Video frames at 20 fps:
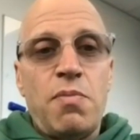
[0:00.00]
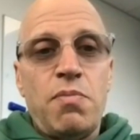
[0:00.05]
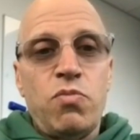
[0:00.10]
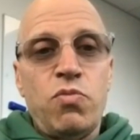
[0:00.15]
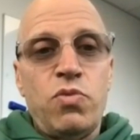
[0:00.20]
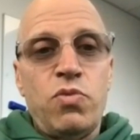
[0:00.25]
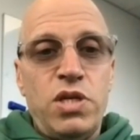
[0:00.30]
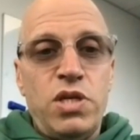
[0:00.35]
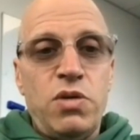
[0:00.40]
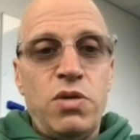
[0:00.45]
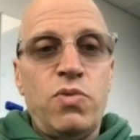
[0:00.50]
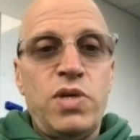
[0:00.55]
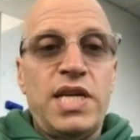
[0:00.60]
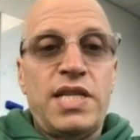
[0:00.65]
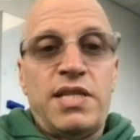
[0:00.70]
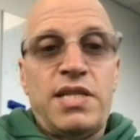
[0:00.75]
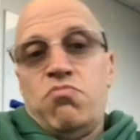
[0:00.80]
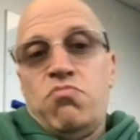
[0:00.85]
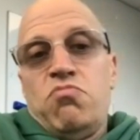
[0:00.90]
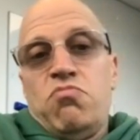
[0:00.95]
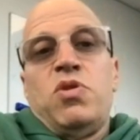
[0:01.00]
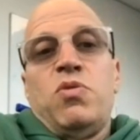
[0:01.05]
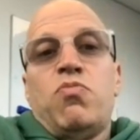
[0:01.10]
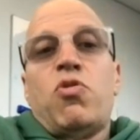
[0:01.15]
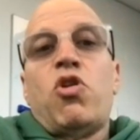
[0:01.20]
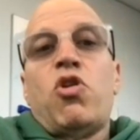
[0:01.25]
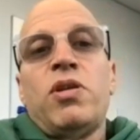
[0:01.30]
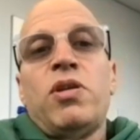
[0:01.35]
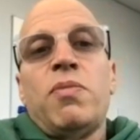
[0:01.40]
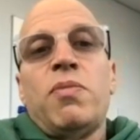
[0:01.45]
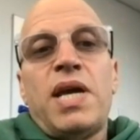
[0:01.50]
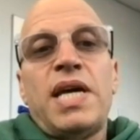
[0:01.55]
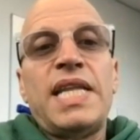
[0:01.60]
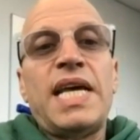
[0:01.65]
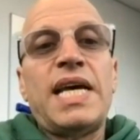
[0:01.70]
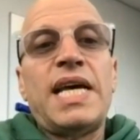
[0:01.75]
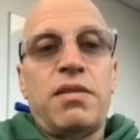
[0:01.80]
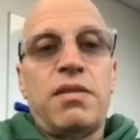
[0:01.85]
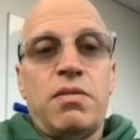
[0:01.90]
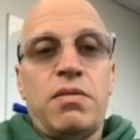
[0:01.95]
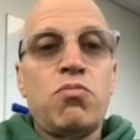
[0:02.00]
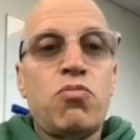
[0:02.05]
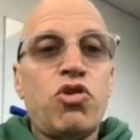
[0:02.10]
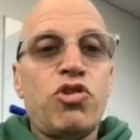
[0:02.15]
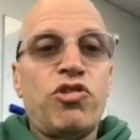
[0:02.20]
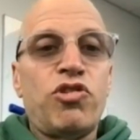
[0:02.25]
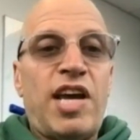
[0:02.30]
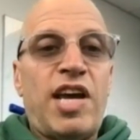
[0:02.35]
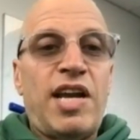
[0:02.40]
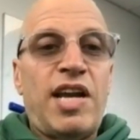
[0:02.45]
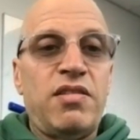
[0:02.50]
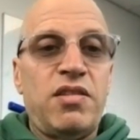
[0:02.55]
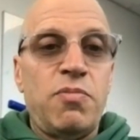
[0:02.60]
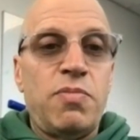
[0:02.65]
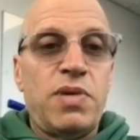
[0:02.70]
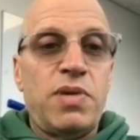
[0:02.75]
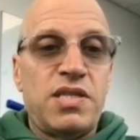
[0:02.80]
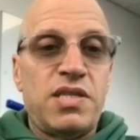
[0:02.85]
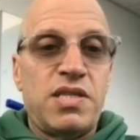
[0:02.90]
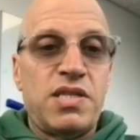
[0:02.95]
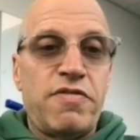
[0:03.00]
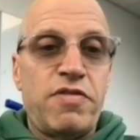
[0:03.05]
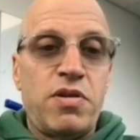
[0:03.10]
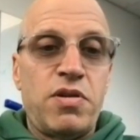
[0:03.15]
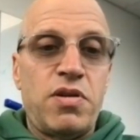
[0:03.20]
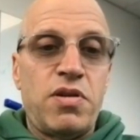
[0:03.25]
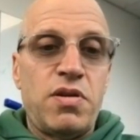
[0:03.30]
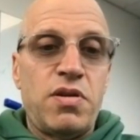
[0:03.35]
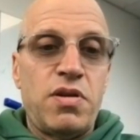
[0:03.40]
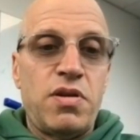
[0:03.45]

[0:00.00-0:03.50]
we multiply that mortality by $7